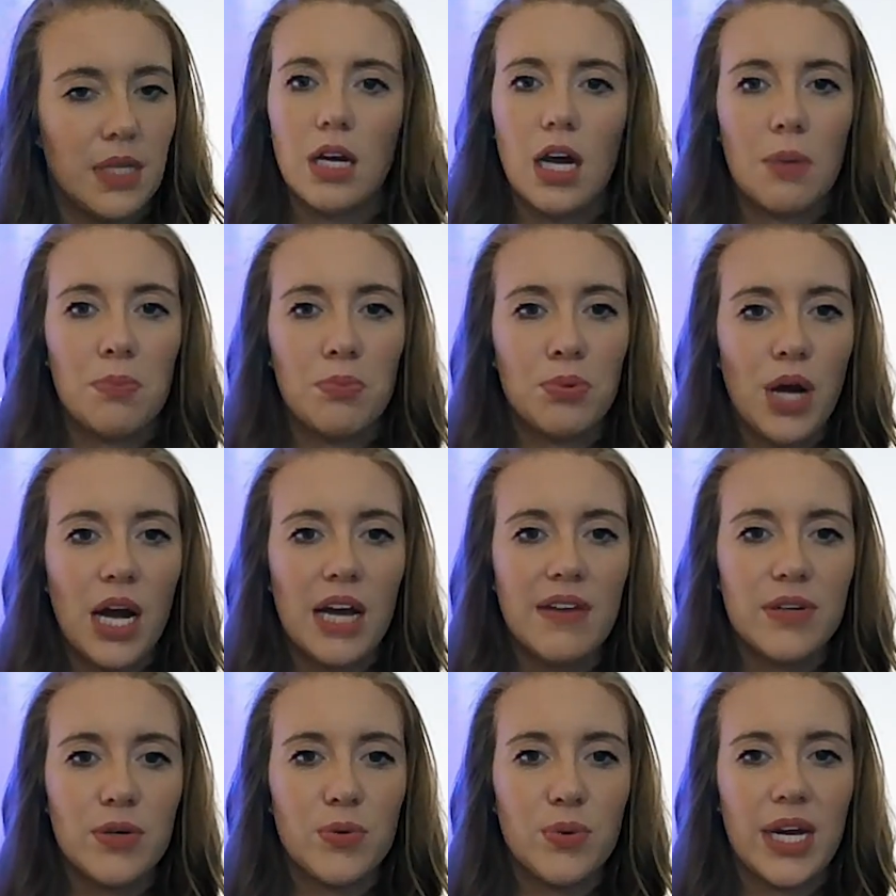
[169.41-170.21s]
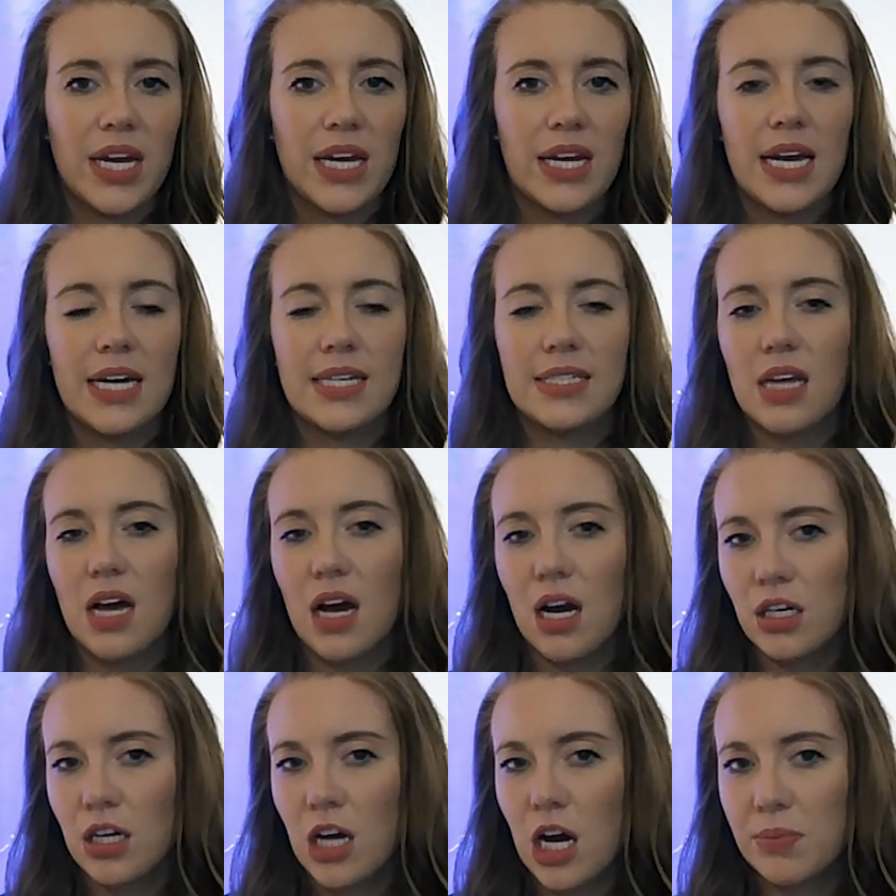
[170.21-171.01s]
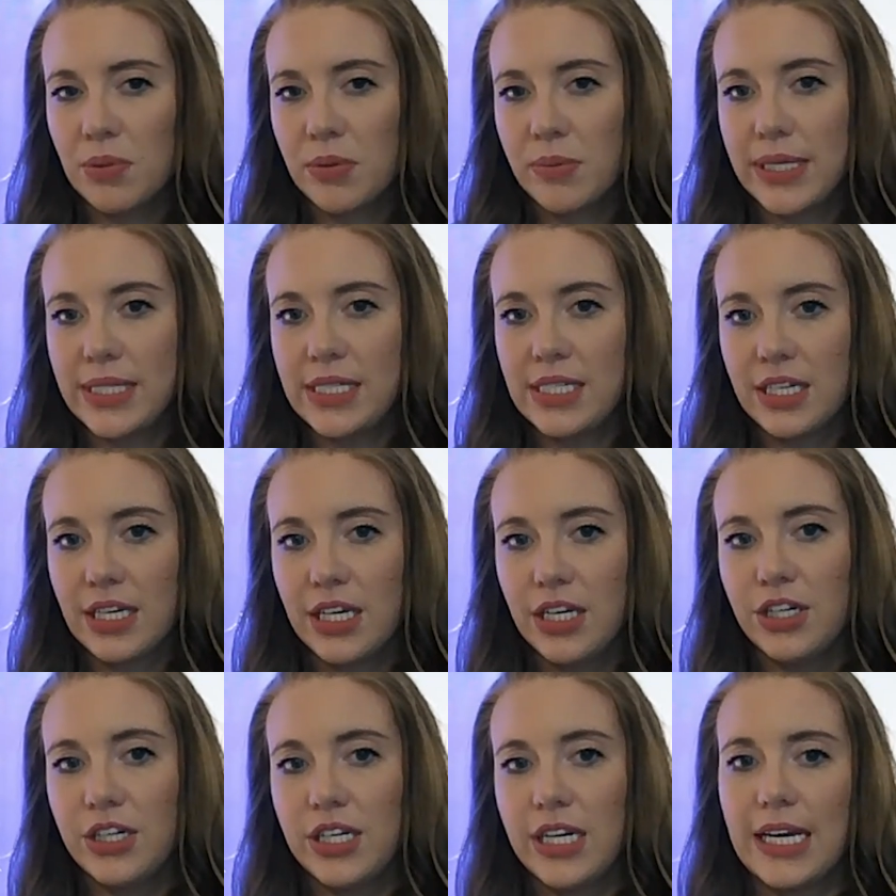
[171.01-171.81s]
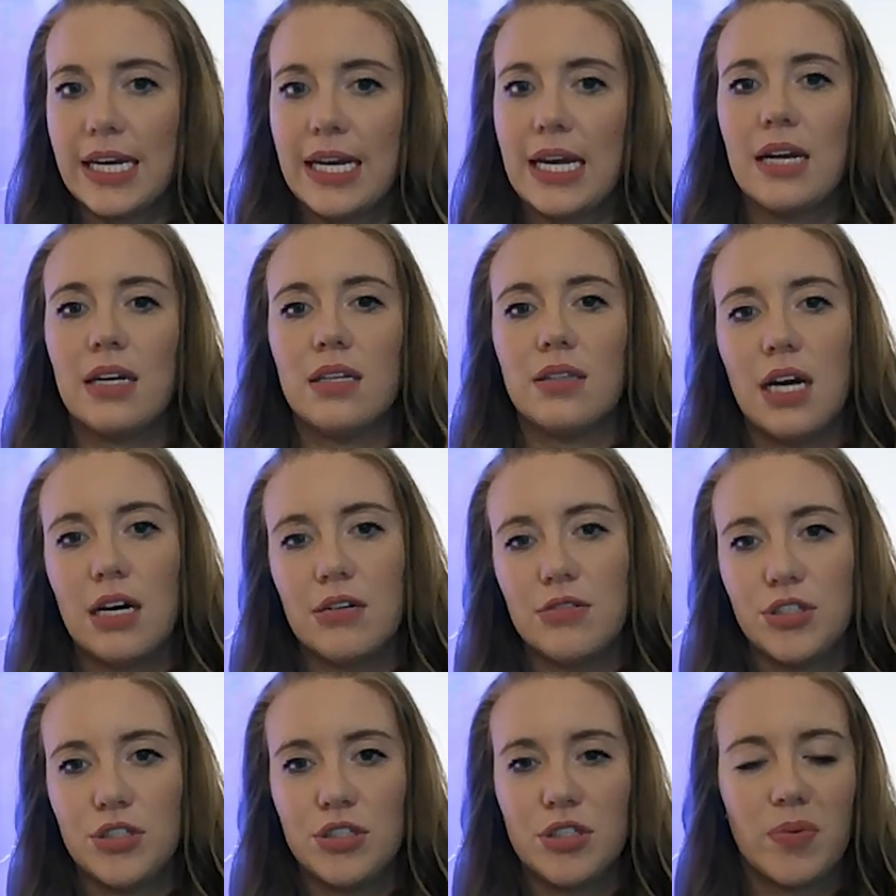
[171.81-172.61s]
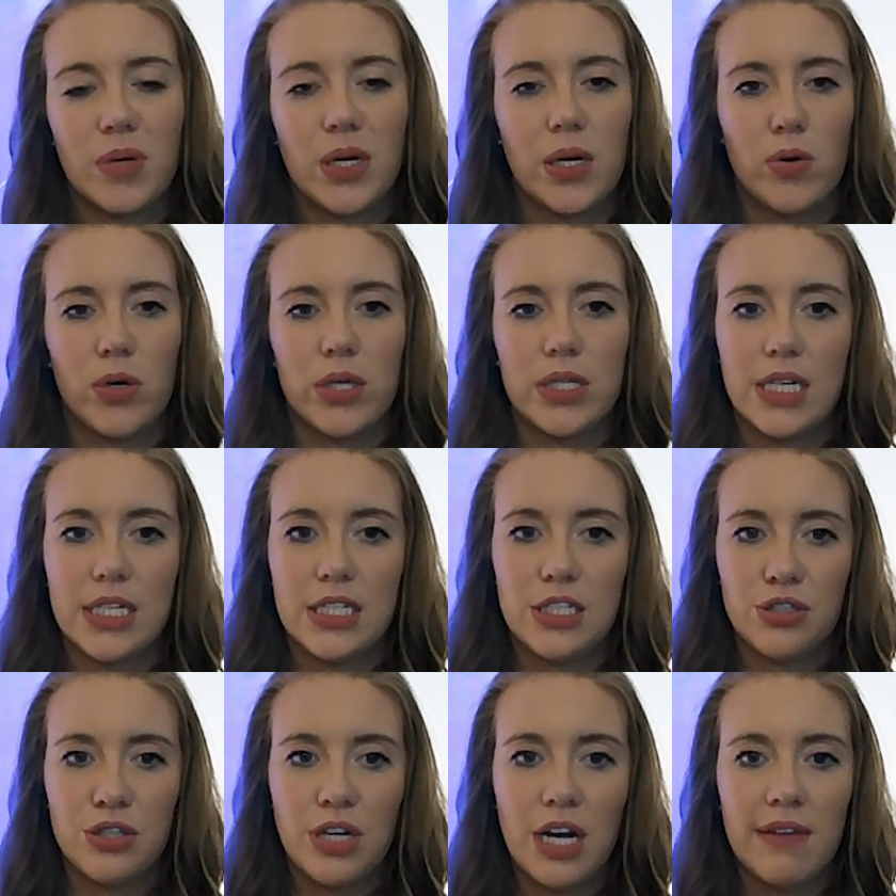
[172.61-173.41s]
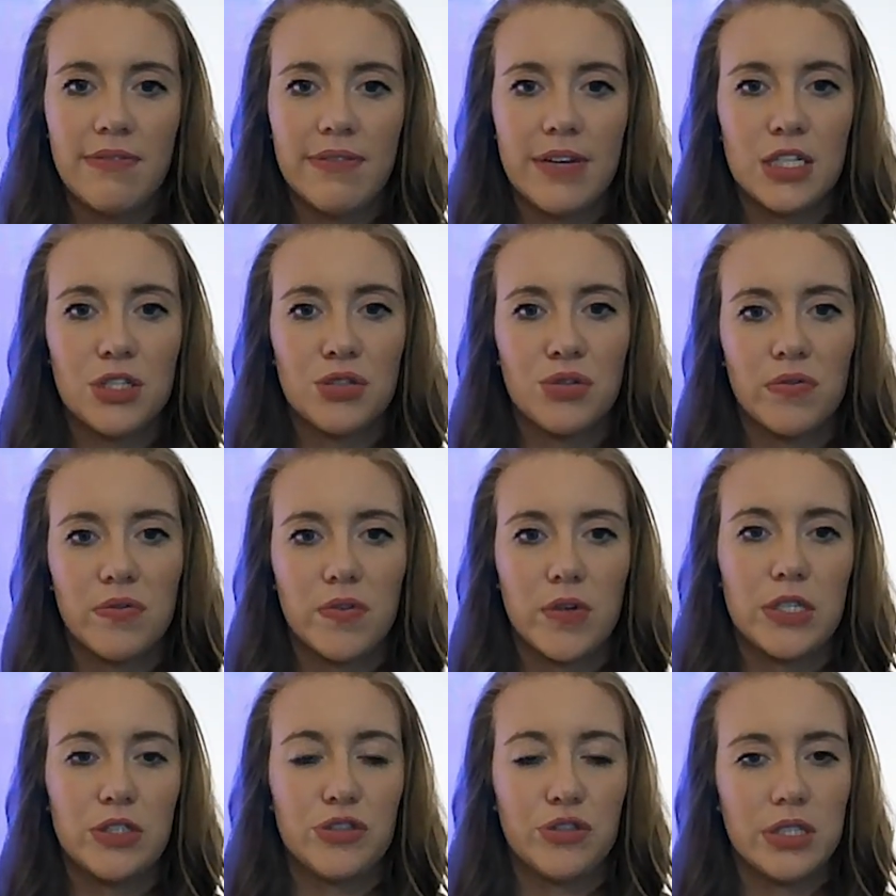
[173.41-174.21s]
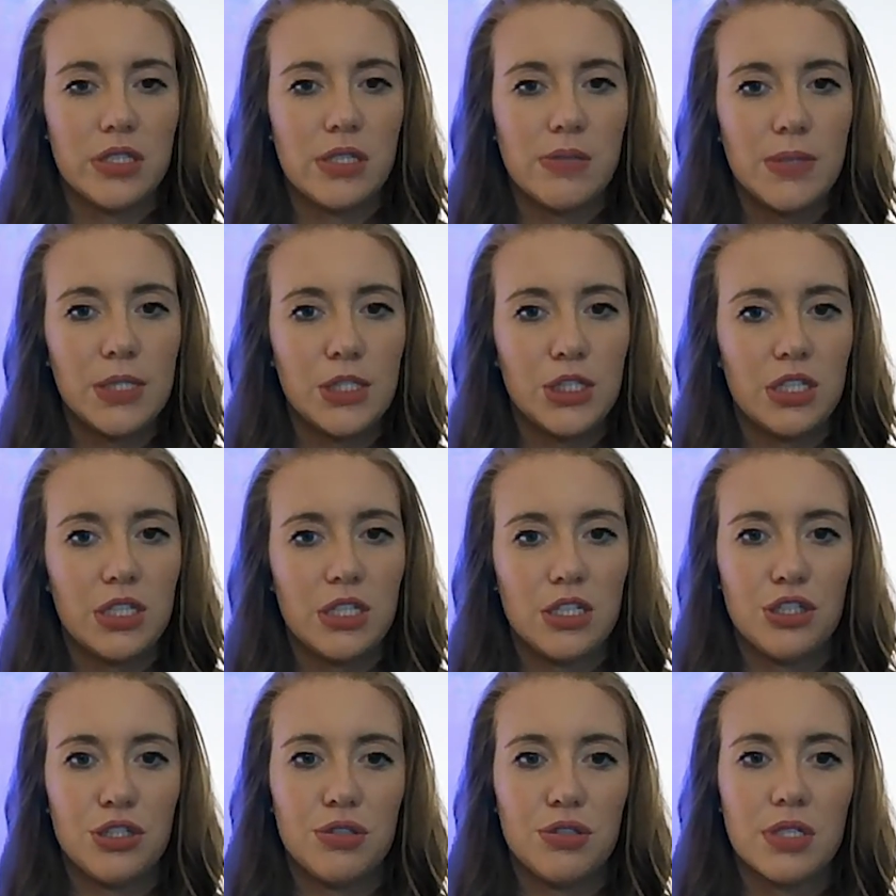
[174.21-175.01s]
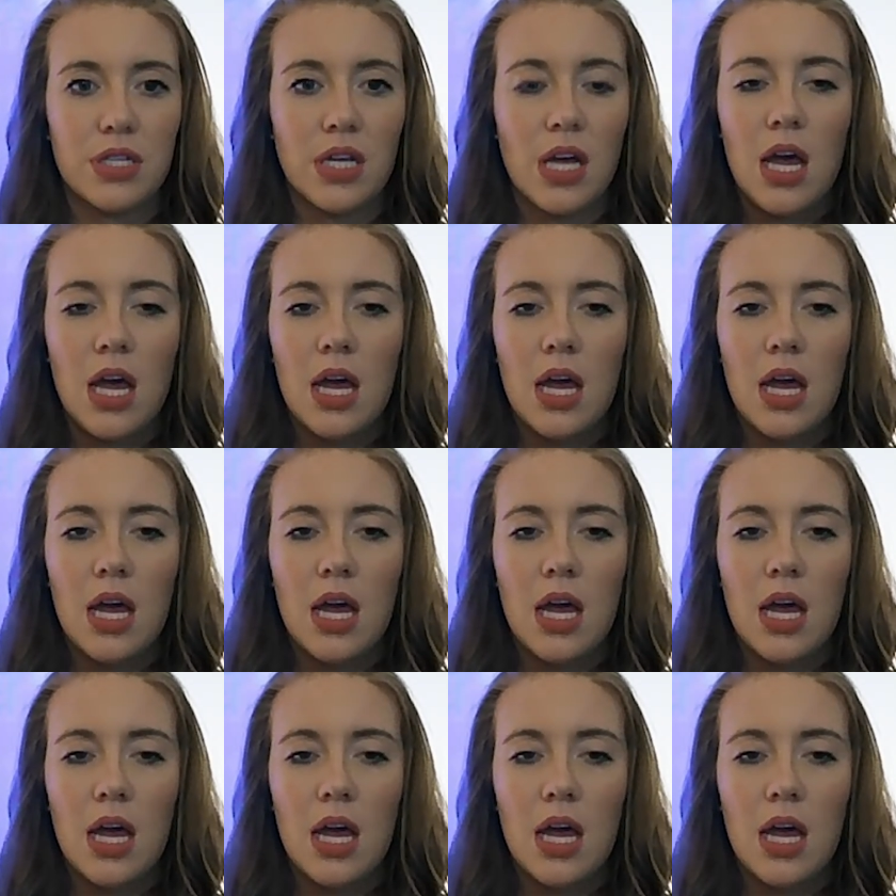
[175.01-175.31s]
A private WAN has uncompromised security and allows you to prioritize traffic to avoid transmission issues,